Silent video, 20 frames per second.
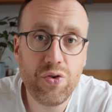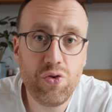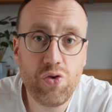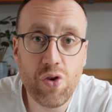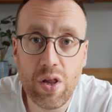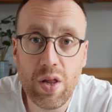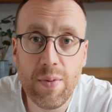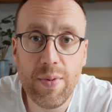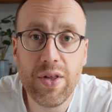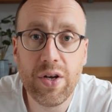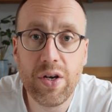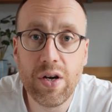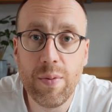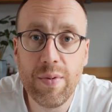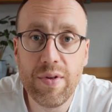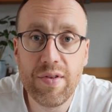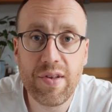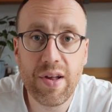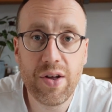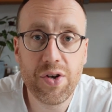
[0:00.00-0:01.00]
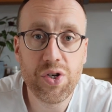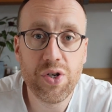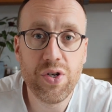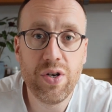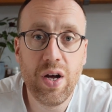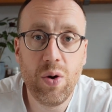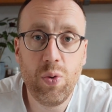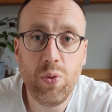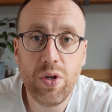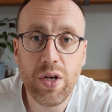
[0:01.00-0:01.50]
drop them in the comment section
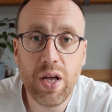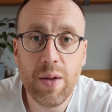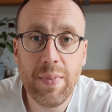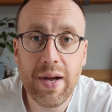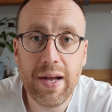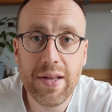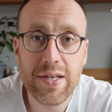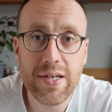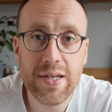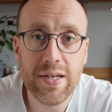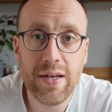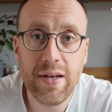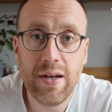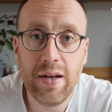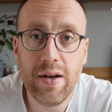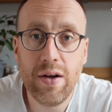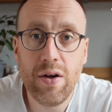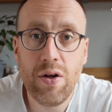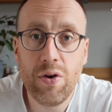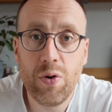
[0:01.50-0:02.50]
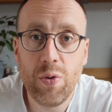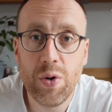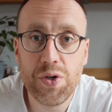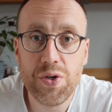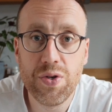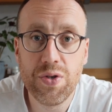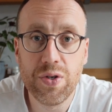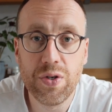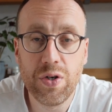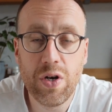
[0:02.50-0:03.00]
and we'll get back to all
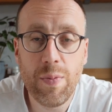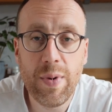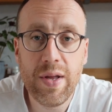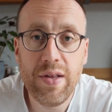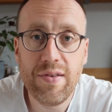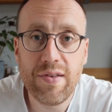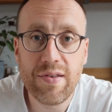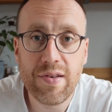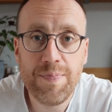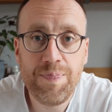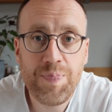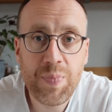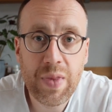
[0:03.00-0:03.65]
questions and comments.